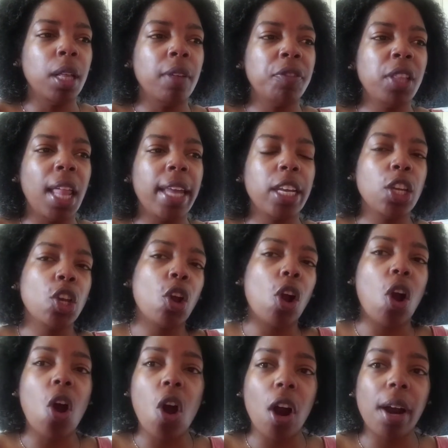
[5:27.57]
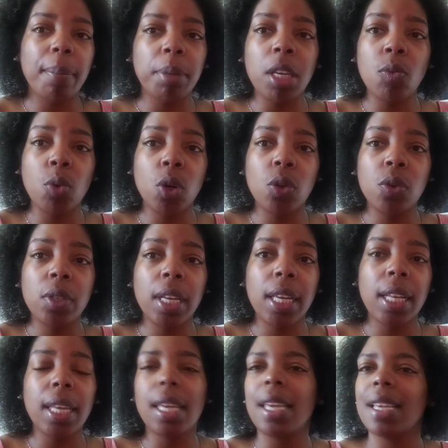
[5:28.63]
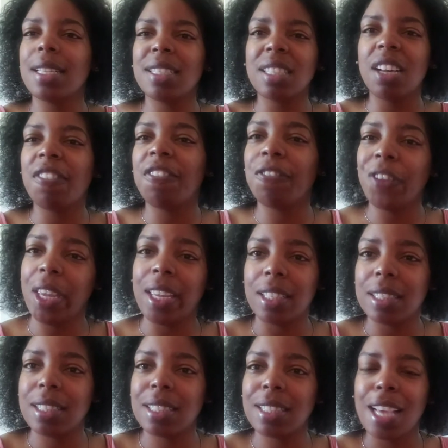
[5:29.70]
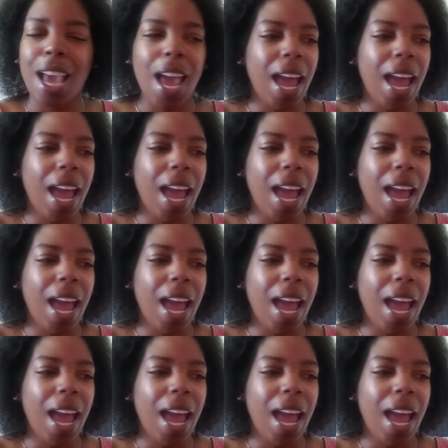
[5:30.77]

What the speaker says: letting your heart be wounded is offense.